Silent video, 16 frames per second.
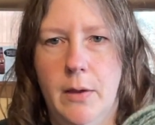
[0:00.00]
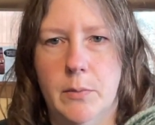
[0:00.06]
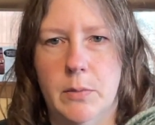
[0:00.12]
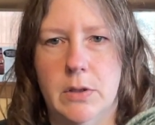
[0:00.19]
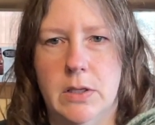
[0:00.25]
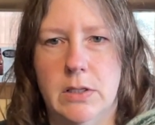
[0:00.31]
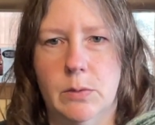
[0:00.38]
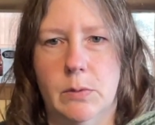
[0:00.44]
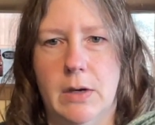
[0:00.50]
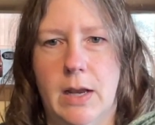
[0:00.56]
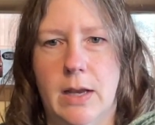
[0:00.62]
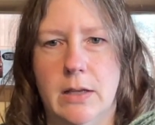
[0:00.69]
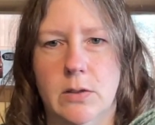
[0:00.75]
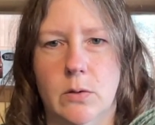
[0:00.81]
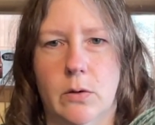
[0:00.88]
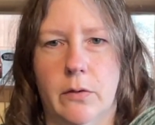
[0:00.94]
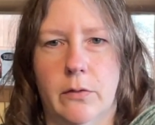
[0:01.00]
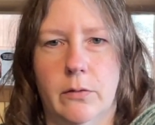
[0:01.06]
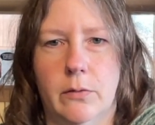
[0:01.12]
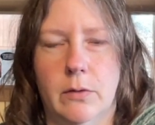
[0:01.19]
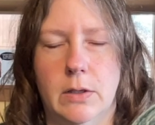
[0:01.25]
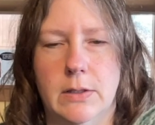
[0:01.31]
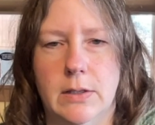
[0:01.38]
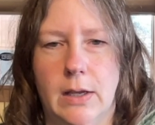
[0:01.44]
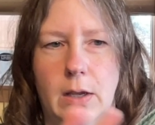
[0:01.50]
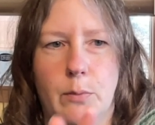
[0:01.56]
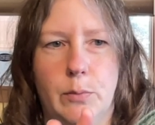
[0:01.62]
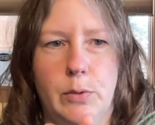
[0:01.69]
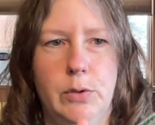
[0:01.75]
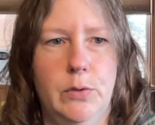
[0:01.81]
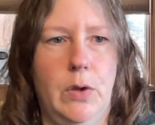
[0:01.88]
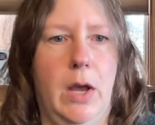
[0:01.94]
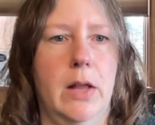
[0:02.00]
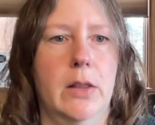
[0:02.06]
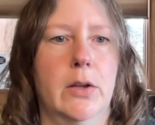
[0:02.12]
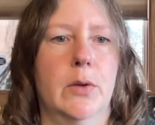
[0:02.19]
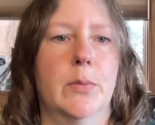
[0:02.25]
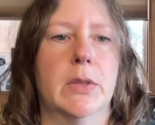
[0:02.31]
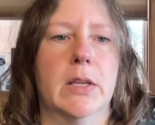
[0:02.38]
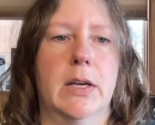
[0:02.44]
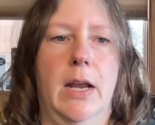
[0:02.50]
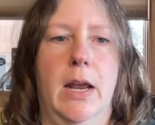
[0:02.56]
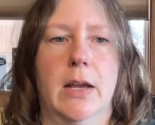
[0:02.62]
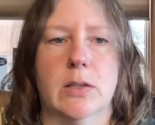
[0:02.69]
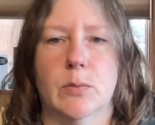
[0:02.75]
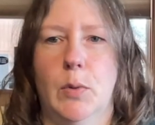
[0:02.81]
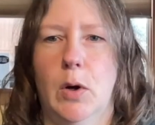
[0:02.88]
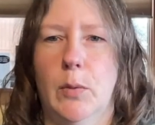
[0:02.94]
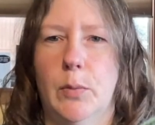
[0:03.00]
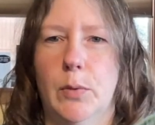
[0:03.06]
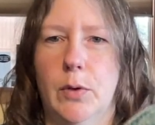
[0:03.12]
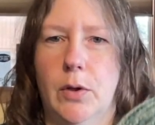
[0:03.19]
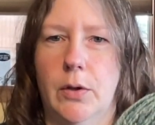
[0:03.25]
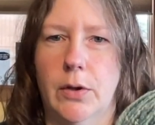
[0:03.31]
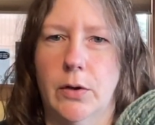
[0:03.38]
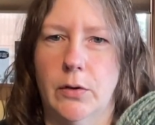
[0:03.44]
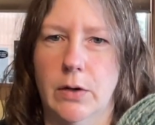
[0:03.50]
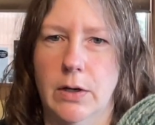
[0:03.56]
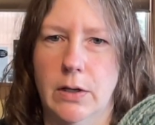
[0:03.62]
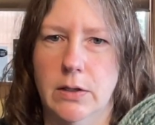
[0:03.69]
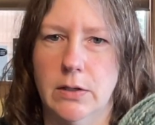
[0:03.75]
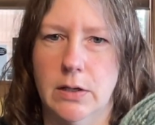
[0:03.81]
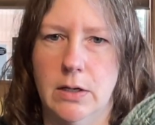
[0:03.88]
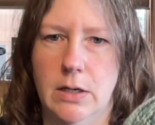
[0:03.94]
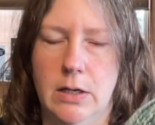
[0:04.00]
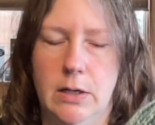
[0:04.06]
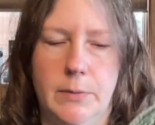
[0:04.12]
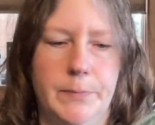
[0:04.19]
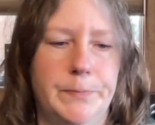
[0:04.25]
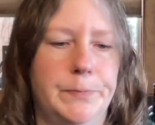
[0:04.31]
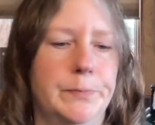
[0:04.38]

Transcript: But this one has sort of, it's like a blue color, but then it has purple and greens in it